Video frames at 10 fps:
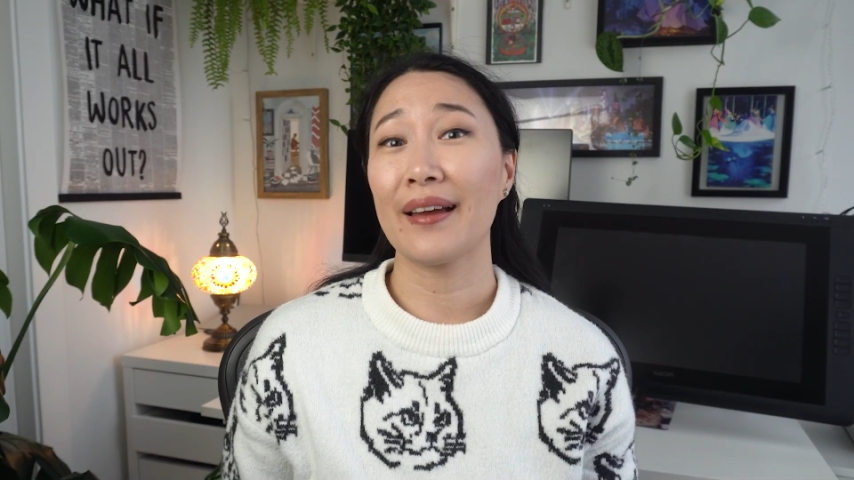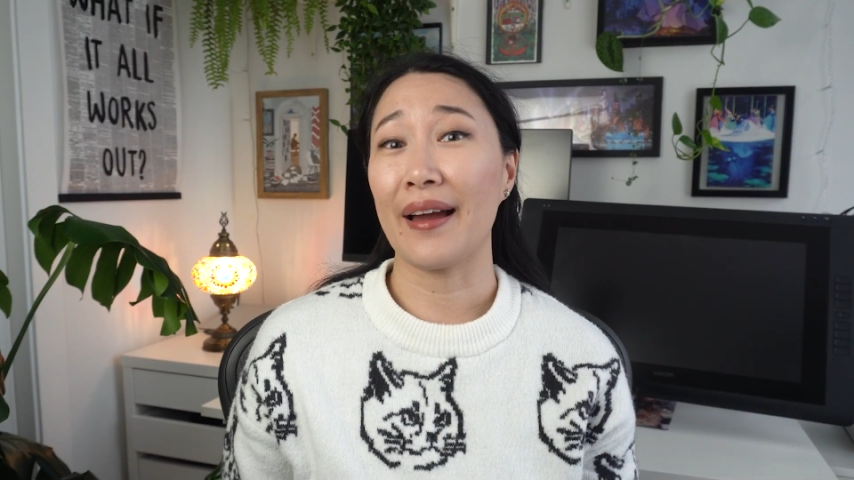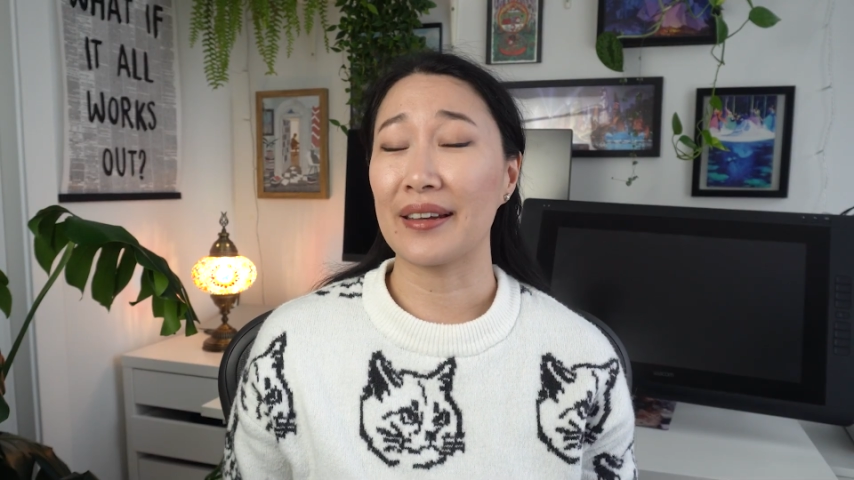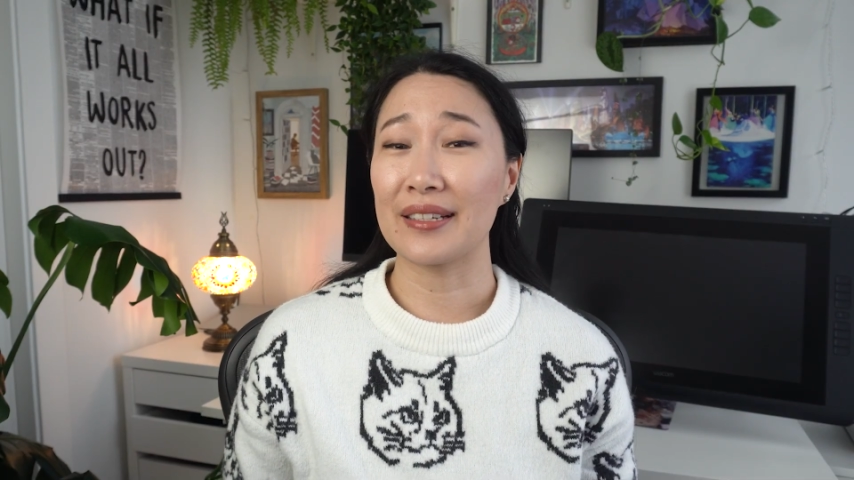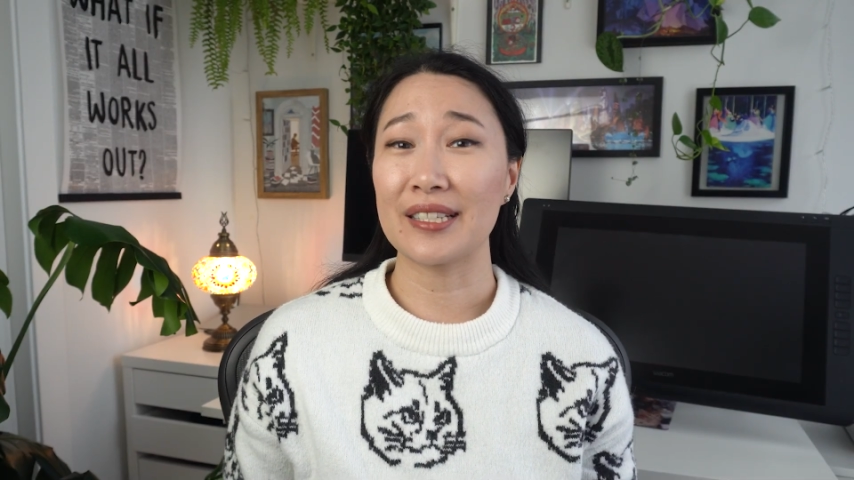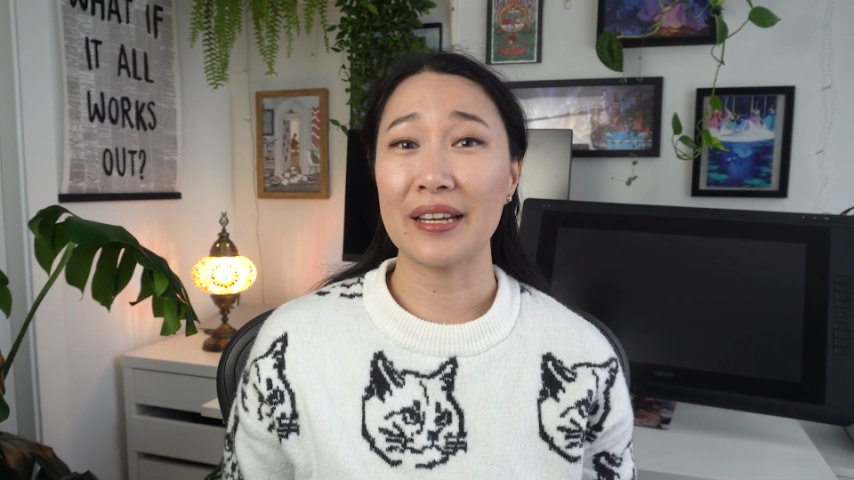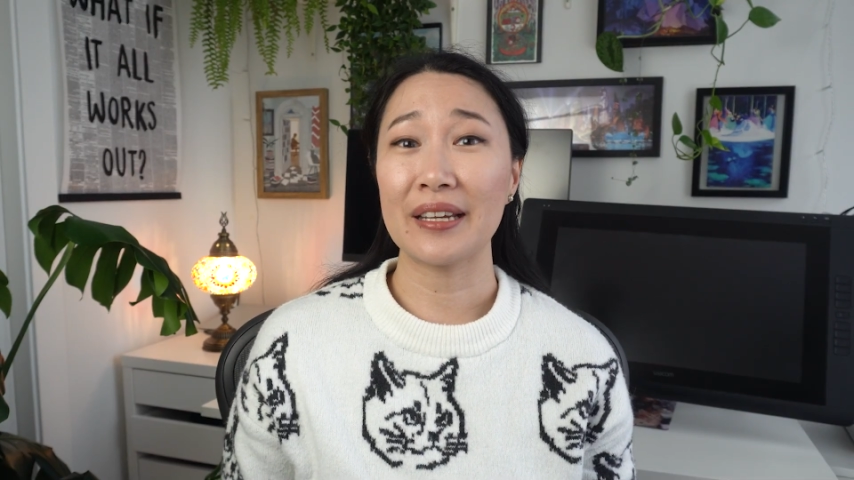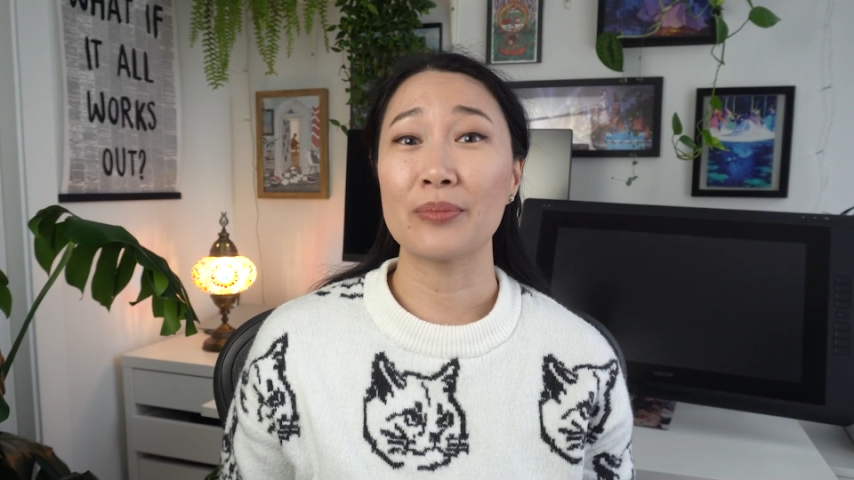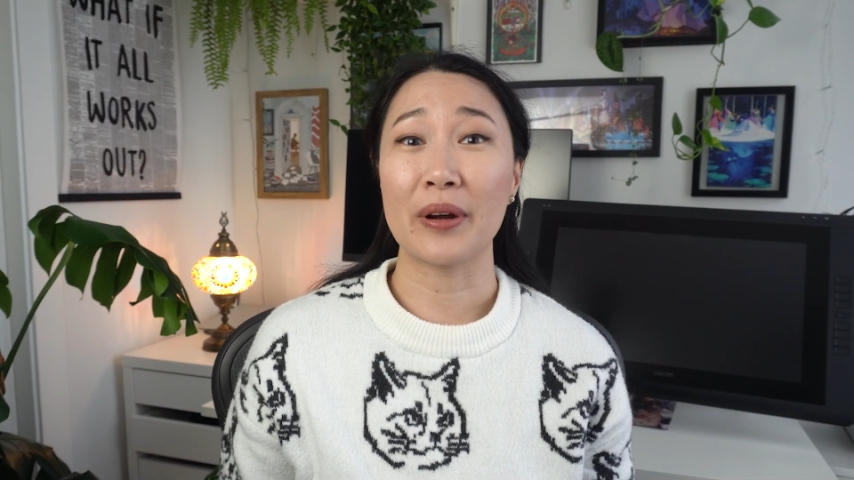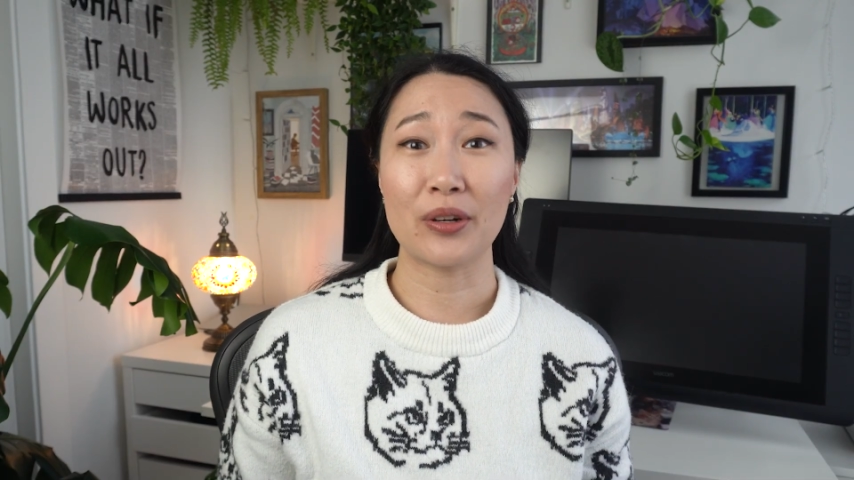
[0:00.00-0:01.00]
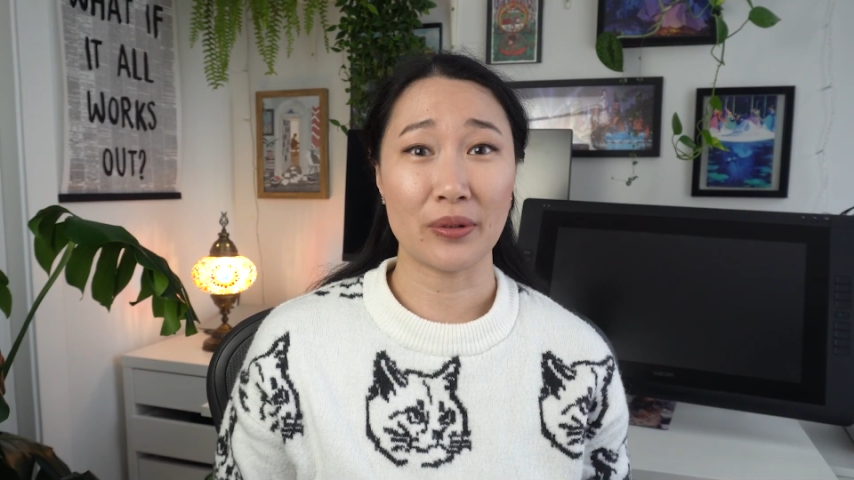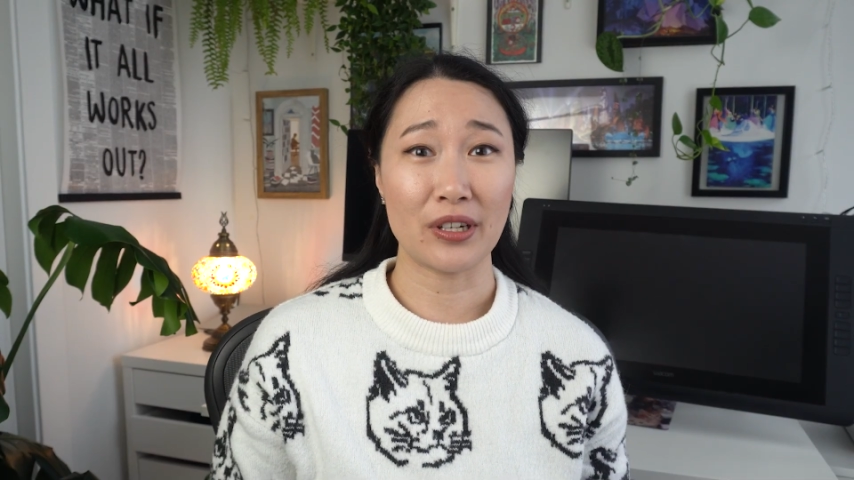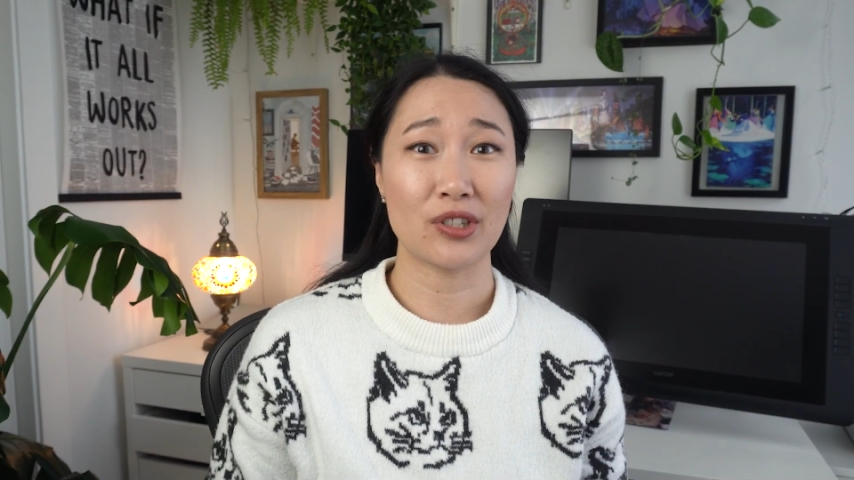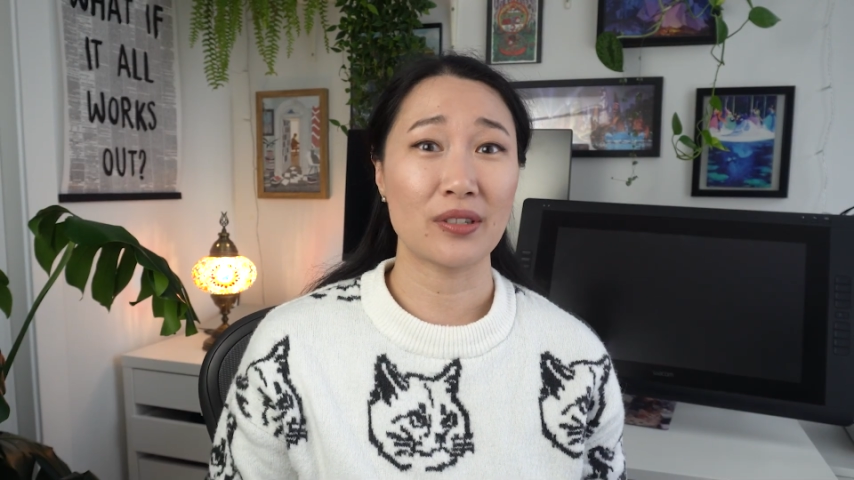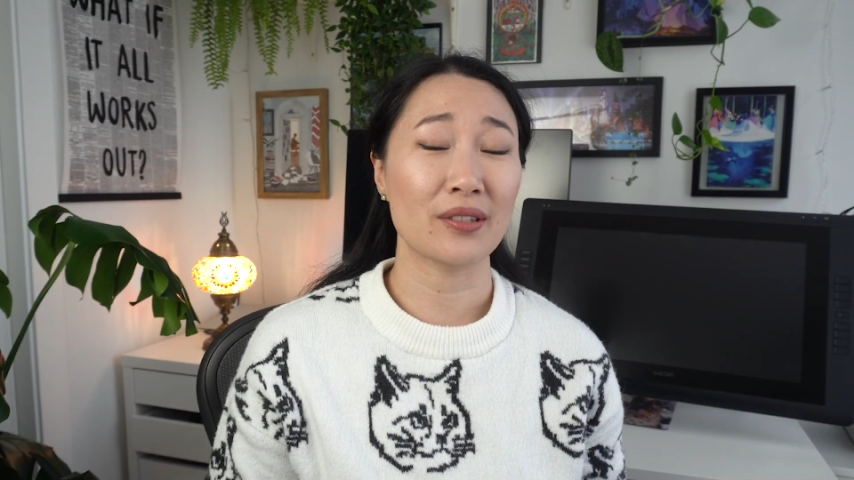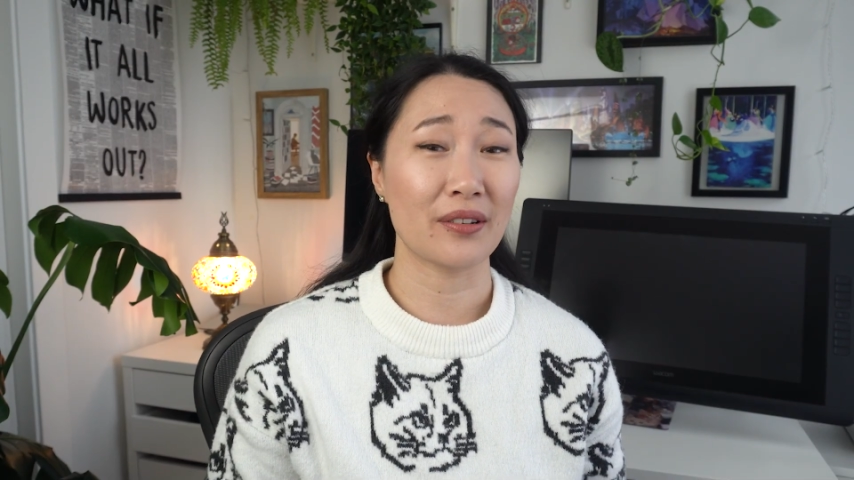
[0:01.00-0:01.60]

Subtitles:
I can take my creations